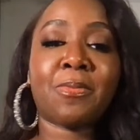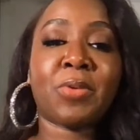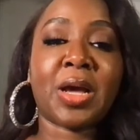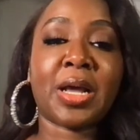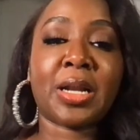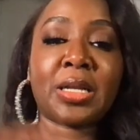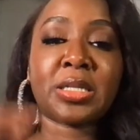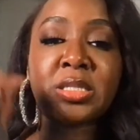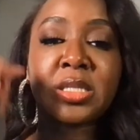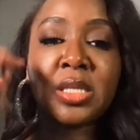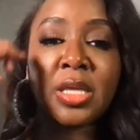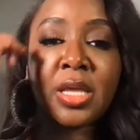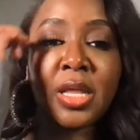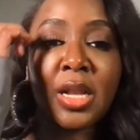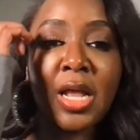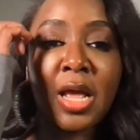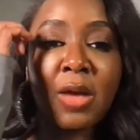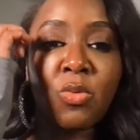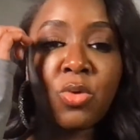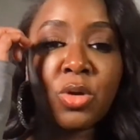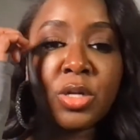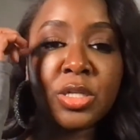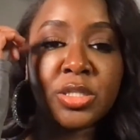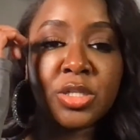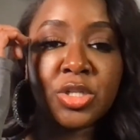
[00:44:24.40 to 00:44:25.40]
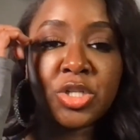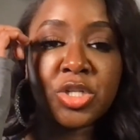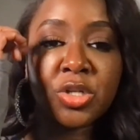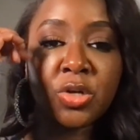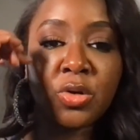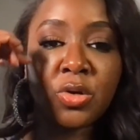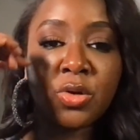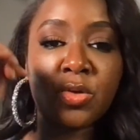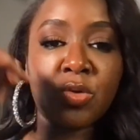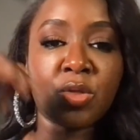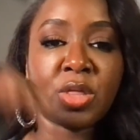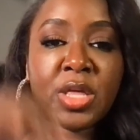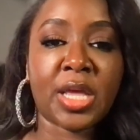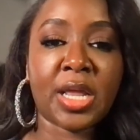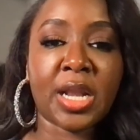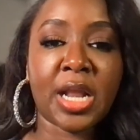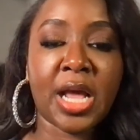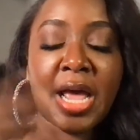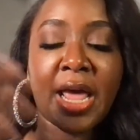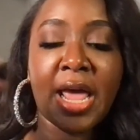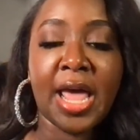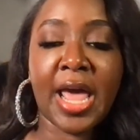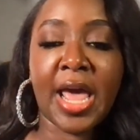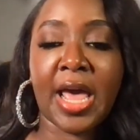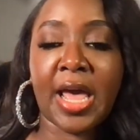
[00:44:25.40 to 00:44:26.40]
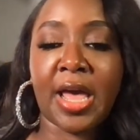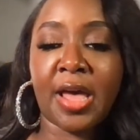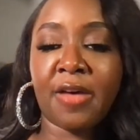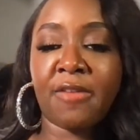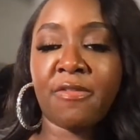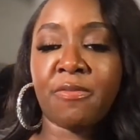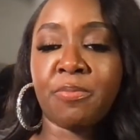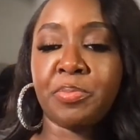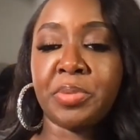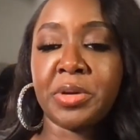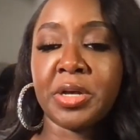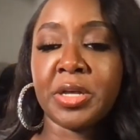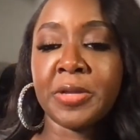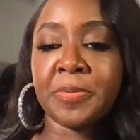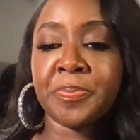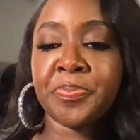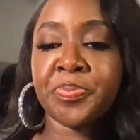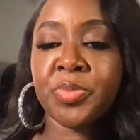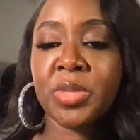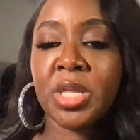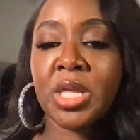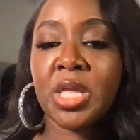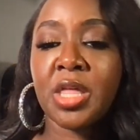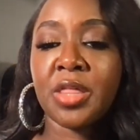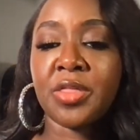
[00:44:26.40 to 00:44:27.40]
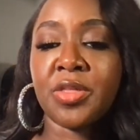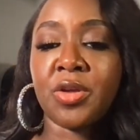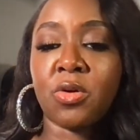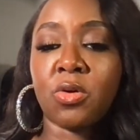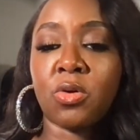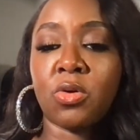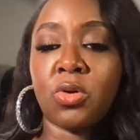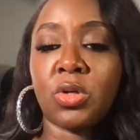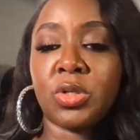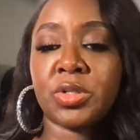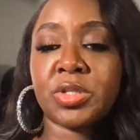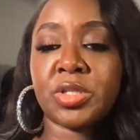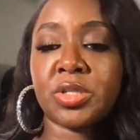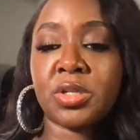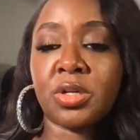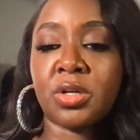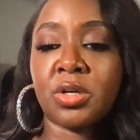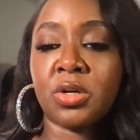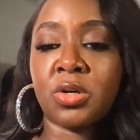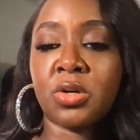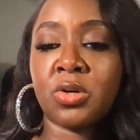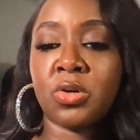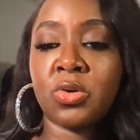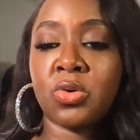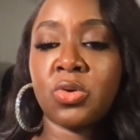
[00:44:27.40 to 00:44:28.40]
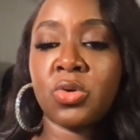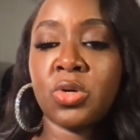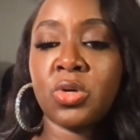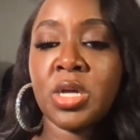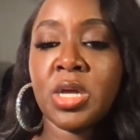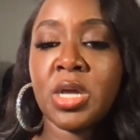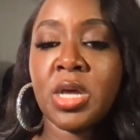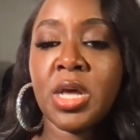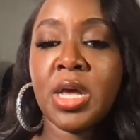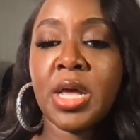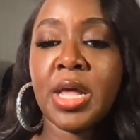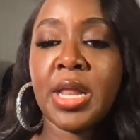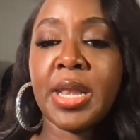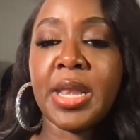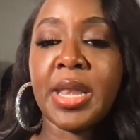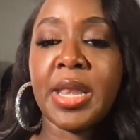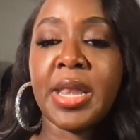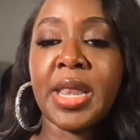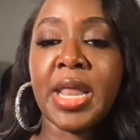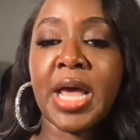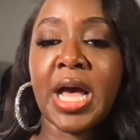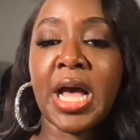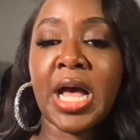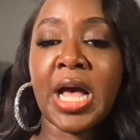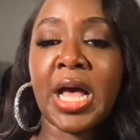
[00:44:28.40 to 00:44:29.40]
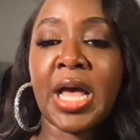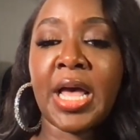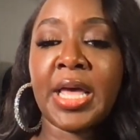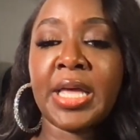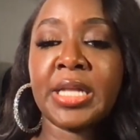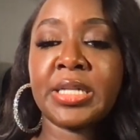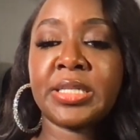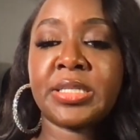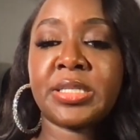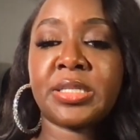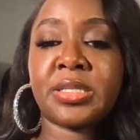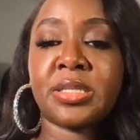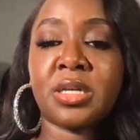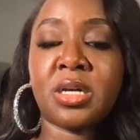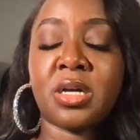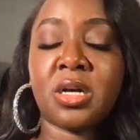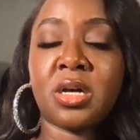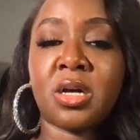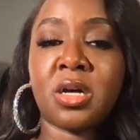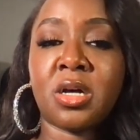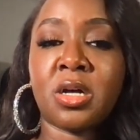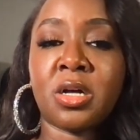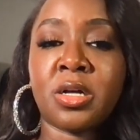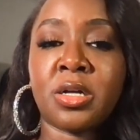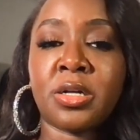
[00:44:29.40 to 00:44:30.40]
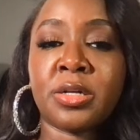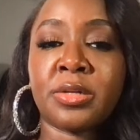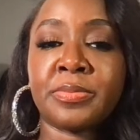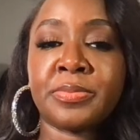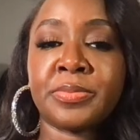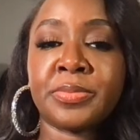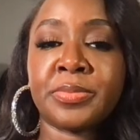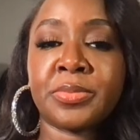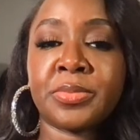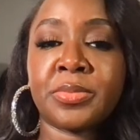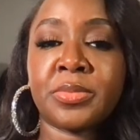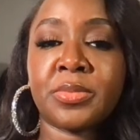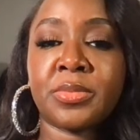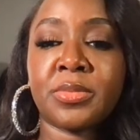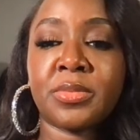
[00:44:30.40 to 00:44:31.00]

products that I wanted to show you that I have, but they're also not um